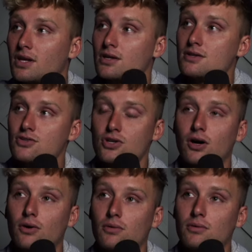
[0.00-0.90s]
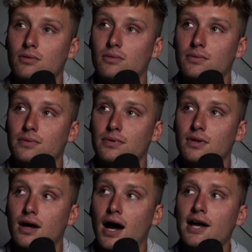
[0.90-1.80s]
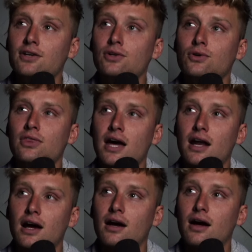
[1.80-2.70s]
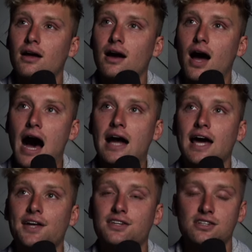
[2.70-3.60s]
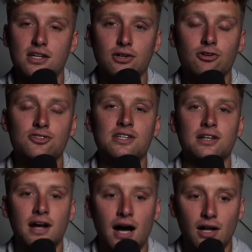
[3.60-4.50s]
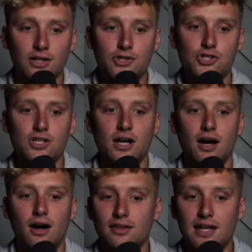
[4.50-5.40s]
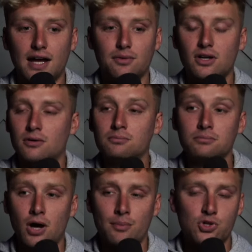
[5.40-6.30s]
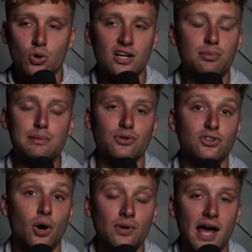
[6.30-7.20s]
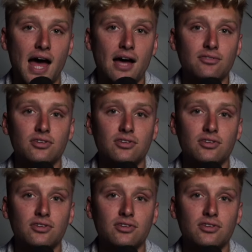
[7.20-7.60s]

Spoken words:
So I knew that I had the skills and the knowledge that a majority of people don't have,